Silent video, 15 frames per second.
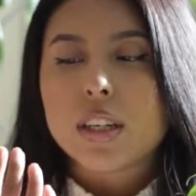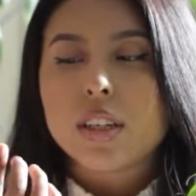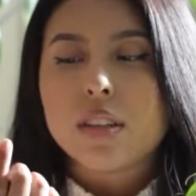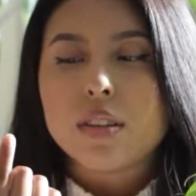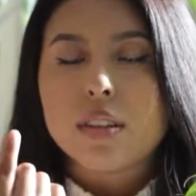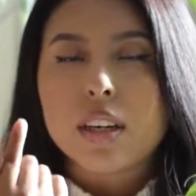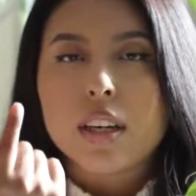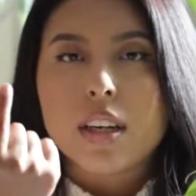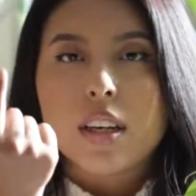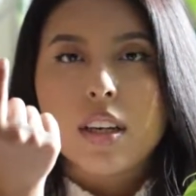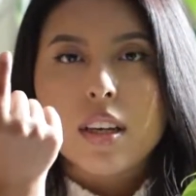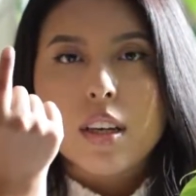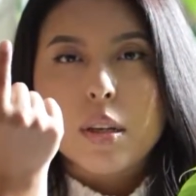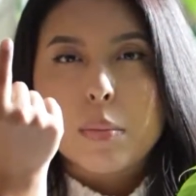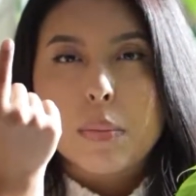to like
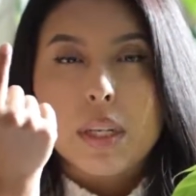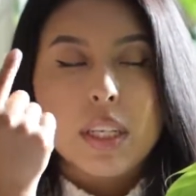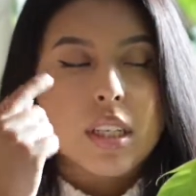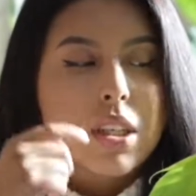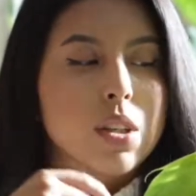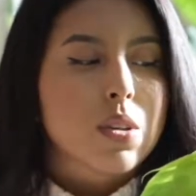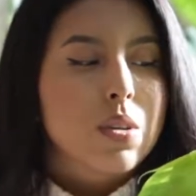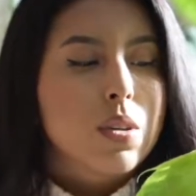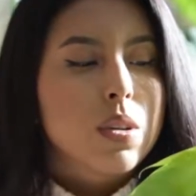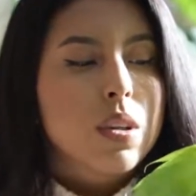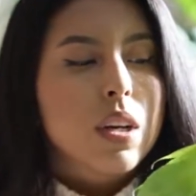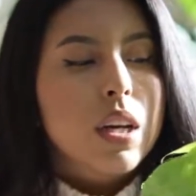my knuckle.